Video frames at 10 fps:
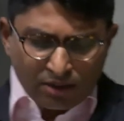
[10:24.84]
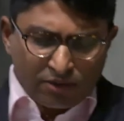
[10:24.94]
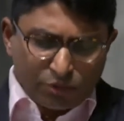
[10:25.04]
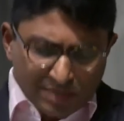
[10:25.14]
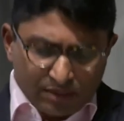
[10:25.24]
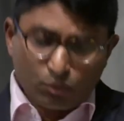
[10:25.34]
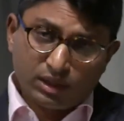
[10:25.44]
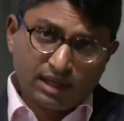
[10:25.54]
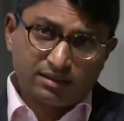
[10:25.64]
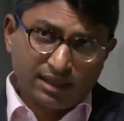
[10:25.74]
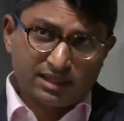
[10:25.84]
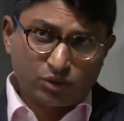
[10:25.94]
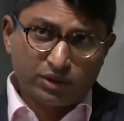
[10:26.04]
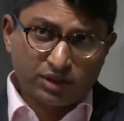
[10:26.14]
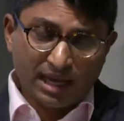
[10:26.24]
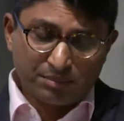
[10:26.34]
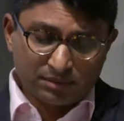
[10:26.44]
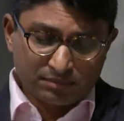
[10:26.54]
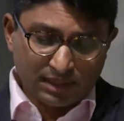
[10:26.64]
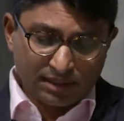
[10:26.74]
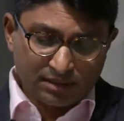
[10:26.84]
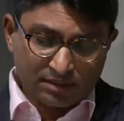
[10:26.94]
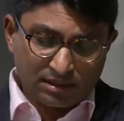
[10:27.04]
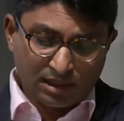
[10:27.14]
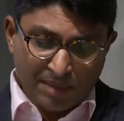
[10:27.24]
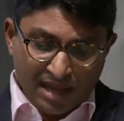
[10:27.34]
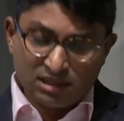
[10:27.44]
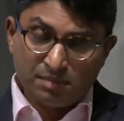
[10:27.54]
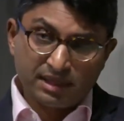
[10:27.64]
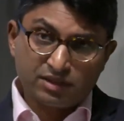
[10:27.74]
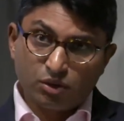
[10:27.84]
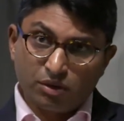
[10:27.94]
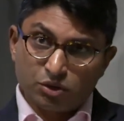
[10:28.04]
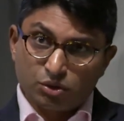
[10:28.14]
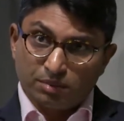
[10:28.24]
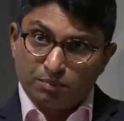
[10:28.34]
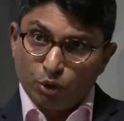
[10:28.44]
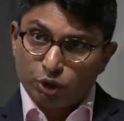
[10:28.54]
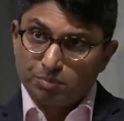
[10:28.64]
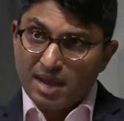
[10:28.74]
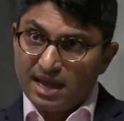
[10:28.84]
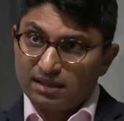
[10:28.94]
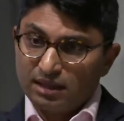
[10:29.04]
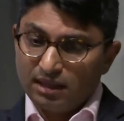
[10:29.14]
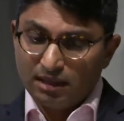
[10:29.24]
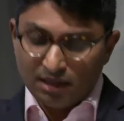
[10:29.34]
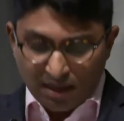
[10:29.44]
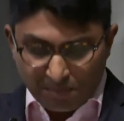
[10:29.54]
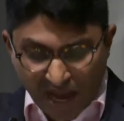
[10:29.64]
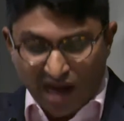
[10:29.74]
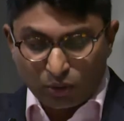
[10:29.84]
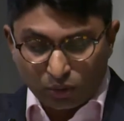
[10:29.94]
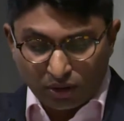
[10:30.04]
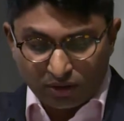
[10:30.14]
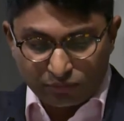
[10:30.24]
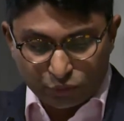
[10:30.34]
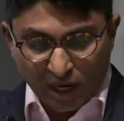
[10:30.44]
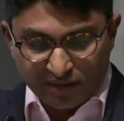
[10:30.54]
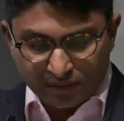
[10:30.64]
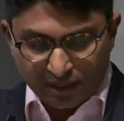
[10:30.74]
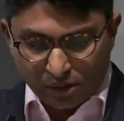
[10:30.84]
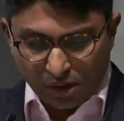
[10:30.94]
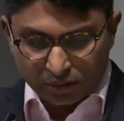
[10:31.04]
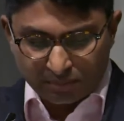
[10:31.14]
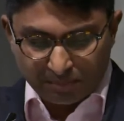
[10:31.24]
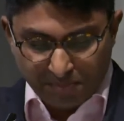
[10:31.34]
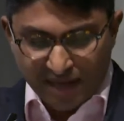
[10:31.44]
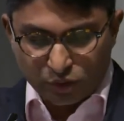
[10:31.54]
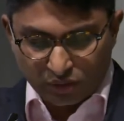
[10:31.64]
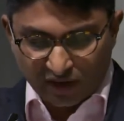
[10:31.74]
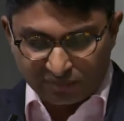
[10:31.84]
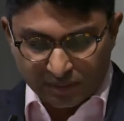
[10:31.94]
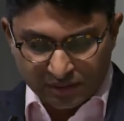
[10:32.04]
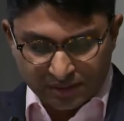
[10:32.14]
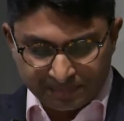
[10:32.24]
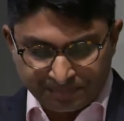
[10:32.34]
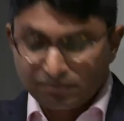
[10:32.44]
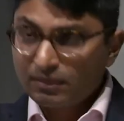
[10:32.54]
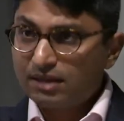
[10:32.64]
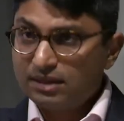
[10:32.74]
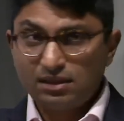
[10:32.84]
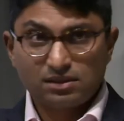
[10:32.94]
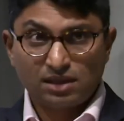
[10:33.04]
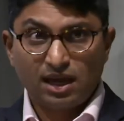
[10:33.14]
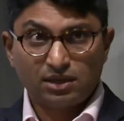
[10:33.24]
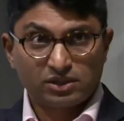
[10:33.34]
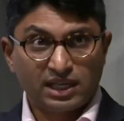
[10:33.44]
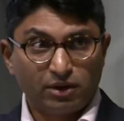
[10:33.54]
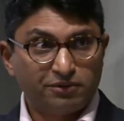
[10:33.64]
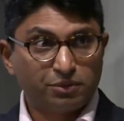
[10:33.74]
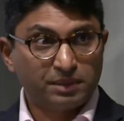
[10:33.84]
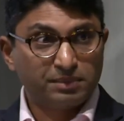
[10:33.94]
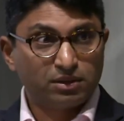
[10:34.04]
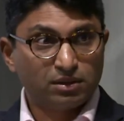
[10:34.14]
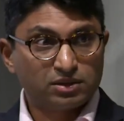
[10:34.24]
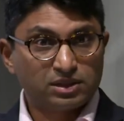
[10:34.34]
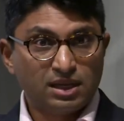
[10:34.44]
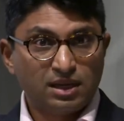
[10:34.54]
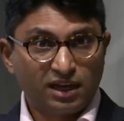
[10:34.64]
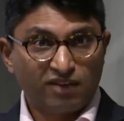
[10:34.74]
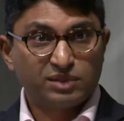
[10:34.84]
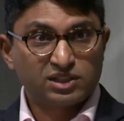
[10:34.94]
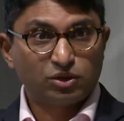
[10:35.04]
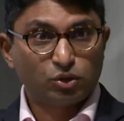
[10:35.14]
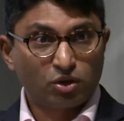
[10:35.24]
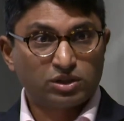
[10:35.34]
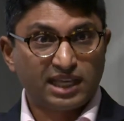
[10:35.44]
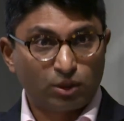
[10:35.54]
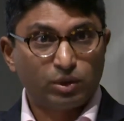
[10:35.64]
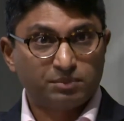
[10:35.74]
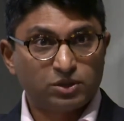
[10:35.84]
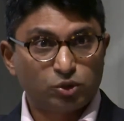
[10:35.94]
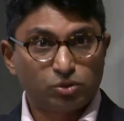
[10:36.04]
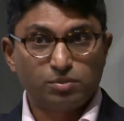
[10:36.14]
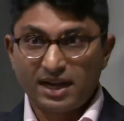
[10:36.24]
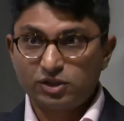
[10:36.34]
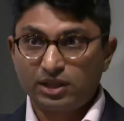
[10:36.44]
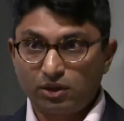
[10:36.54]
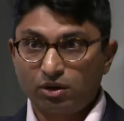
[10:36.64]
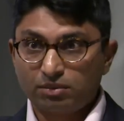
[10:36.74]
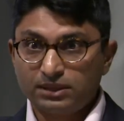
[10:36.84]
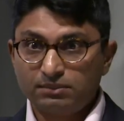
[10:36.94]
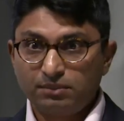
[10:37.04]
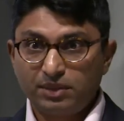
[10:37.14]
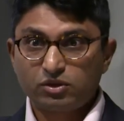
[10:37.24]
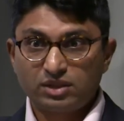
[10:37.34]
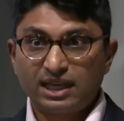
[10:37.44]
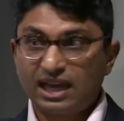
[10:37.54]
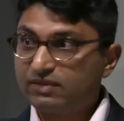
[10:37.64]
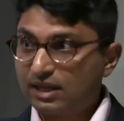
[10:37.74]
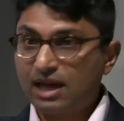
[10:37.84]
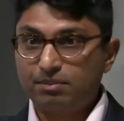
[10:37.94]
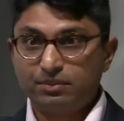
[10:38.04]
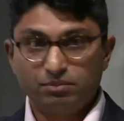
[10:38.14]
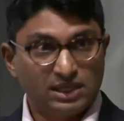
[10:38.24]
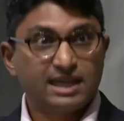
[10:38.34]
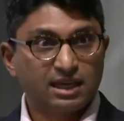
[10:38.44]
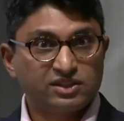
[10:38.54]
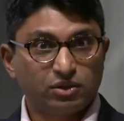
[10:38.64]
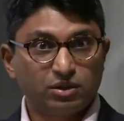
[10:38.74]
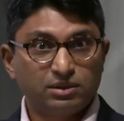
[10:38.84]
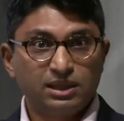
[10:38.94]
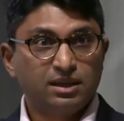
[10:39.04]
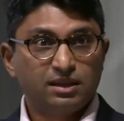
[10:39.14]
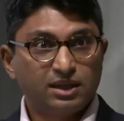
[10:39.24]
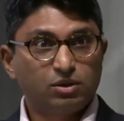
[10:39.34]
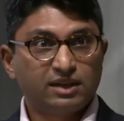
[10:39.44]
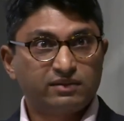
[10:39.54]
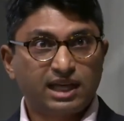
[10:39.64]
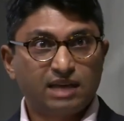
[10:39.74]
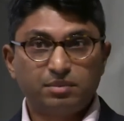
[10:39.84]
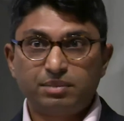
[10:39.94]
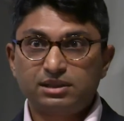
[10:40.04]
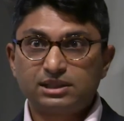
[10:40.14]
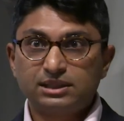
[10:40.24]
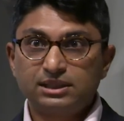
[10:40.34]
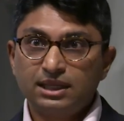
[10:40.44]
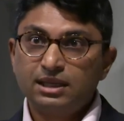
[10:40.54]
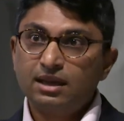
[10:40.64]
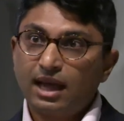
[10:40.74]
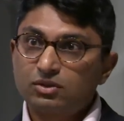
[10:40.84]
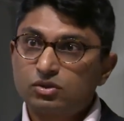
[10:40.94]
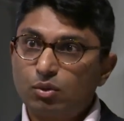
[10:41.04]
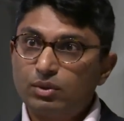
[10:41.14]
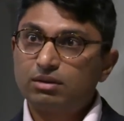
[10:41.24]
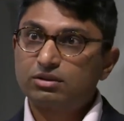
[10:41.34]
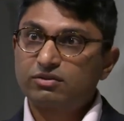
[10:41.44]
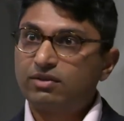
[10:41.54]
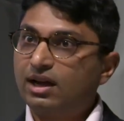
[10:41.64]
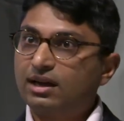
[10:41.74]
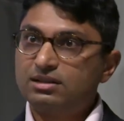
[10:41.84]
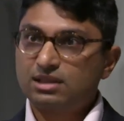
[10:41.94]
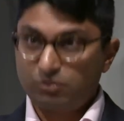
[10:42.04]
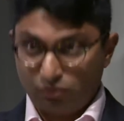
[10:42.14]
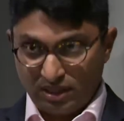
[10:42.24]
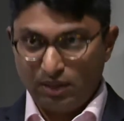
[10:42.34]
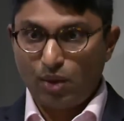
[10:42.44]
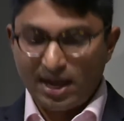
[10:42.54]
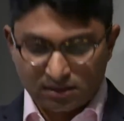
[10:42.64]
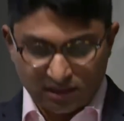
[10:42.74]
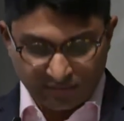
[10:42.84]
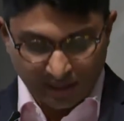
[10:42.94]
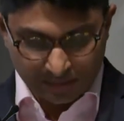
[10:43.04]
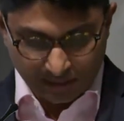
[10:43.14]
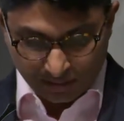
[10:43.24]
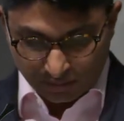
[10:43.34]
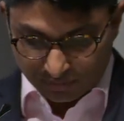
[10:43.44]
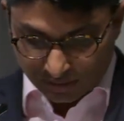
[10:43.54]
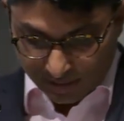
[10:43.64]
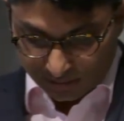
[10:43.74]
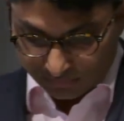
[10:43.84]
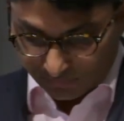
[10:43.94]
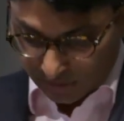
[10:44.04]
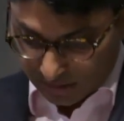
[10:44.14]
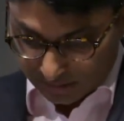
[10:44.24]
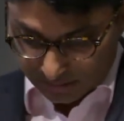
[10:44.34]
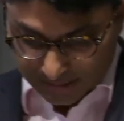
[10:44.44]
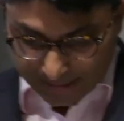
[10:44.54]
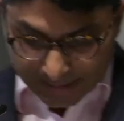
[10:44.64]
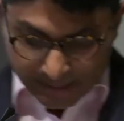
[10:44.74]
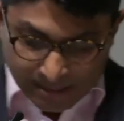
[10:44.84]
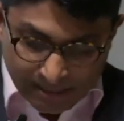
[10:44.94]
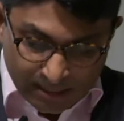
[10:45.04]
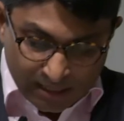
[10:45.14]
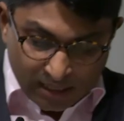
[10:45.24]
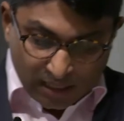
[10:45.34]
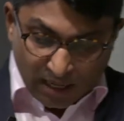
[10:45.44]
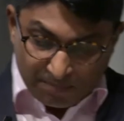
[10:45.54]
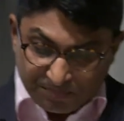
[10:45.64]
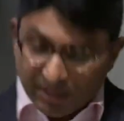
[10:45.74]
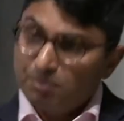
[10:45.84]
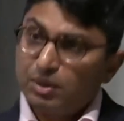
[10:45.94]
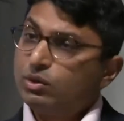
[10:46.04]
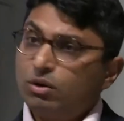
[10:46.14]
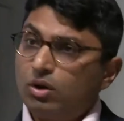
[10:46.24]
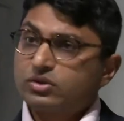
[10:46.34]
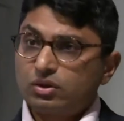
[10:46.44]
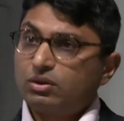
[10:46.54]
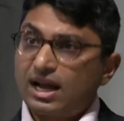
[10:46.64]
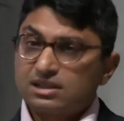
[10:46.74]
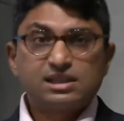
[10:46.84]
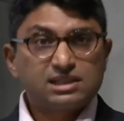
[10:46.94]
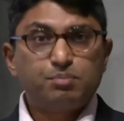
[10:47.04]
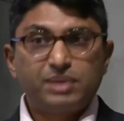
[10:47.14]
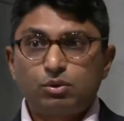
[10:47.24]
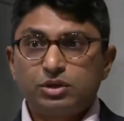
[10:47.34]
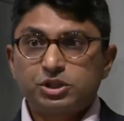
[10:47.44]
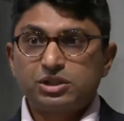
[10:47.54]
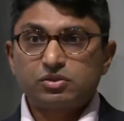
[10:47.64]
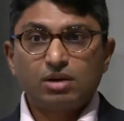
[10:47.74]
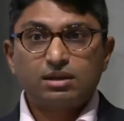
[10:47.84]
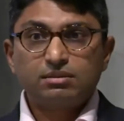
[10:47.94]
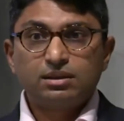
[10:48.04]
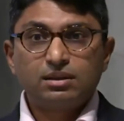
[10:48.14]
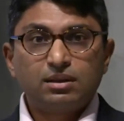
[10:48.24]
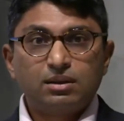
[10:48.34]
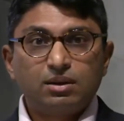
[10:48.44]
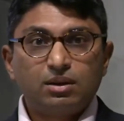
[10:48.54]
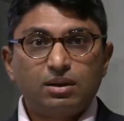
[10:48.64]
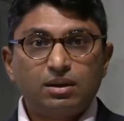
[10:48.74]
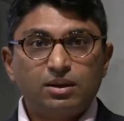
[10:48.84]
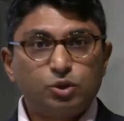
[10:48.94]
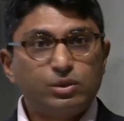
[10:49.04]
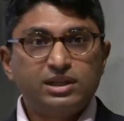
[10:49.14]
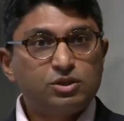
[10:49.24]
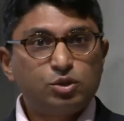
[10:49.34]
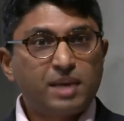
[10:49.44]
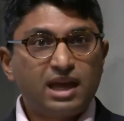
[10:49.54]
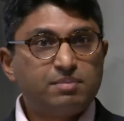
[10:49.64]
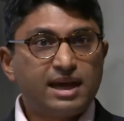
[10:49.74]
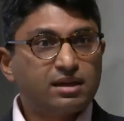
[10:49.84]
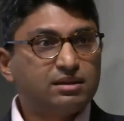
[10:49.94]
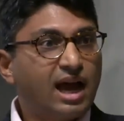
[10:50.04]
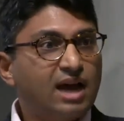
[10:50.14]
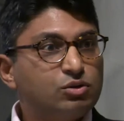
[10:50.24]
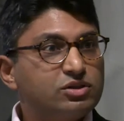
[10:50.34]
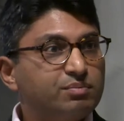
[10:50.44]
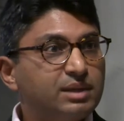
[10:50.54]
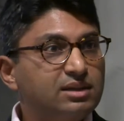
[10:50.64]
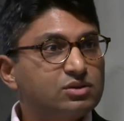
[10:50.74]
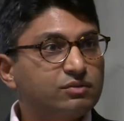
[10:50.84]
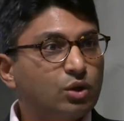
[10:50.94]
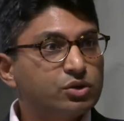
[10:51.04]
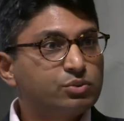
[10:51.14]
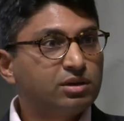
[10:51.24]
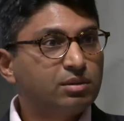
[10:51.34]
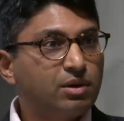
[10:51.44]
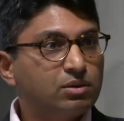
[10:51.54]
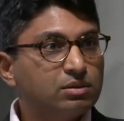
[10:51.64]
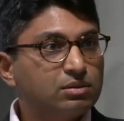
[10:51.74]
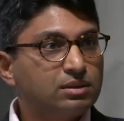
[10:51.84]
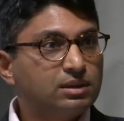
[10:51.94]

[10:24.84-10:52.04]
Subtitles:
For me, what I think is going to happen is the pandemic is going to push back the power of driving the economy back to governments. And that is kind of scary for me because governments are not equipped to manage the economy because they gave that up decades ago. They don't have the capability. And so we're going to find some really whack stuff happening over the next few years. But we were also asking some big questions, right? Do we need to pay back the hundreds of billions of dollars we're going to borrow?